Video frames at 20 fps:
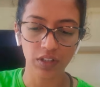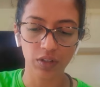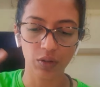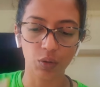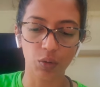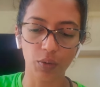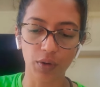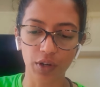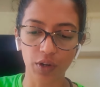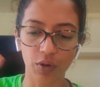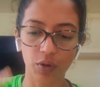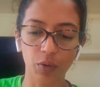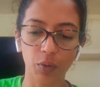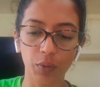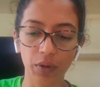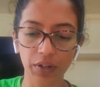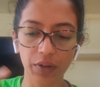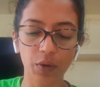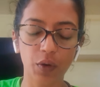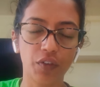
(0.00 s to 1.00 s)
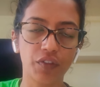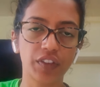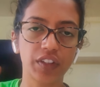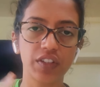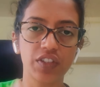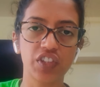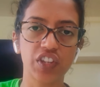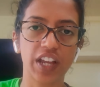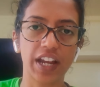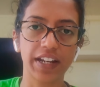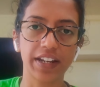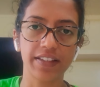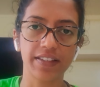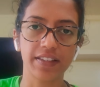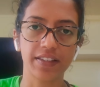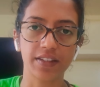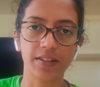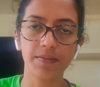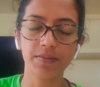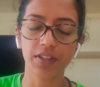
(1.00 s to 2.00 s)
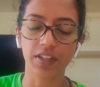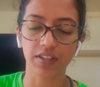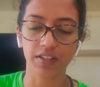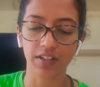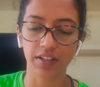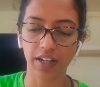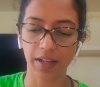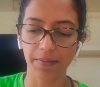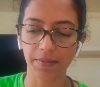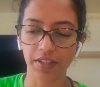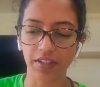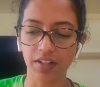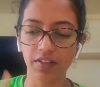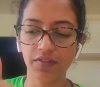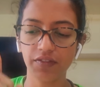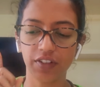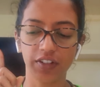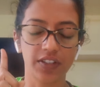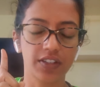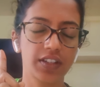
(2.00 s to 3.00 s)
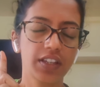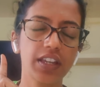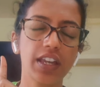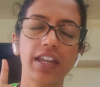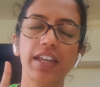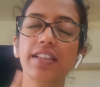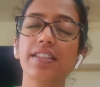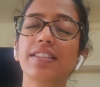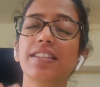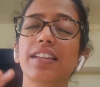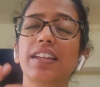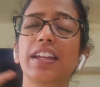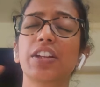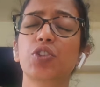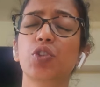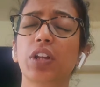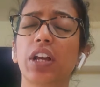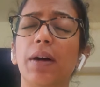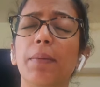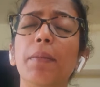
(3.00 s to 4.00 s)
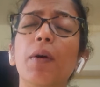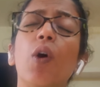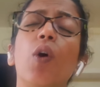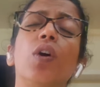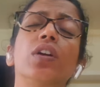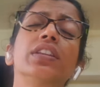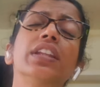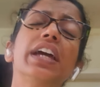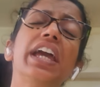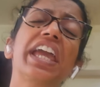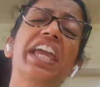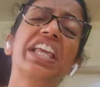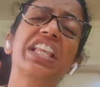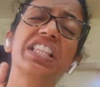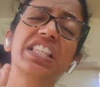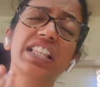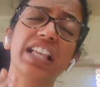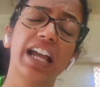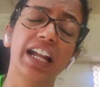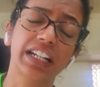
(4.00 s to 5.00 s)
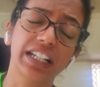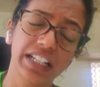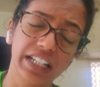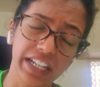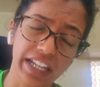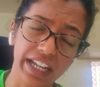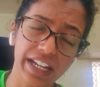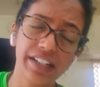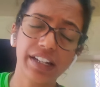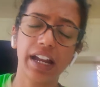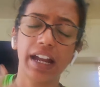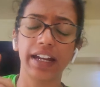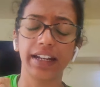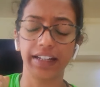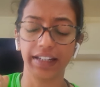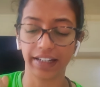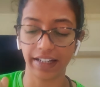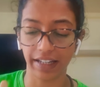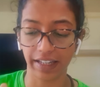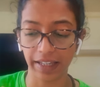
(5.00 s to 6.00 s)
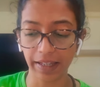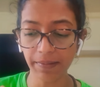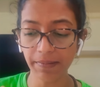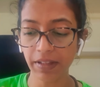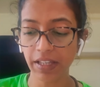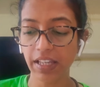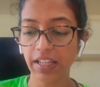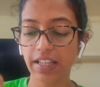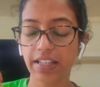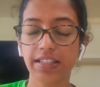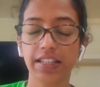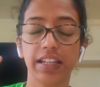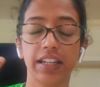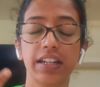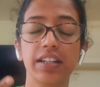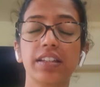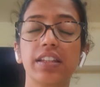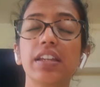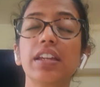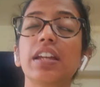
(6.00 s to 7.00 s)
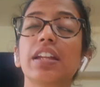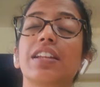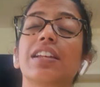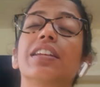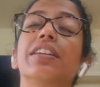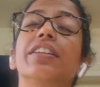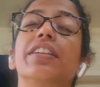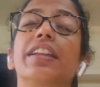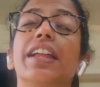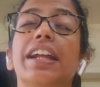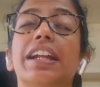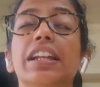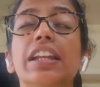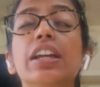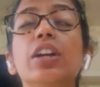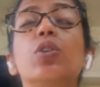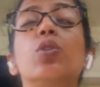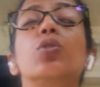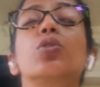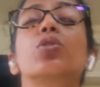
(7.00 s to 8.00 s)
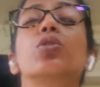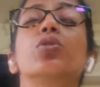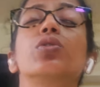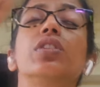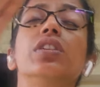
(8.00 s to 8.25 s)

overview of the GIT system, just-in-time system? First thing is it should come on the exact date and time. Second thing, it will directly go to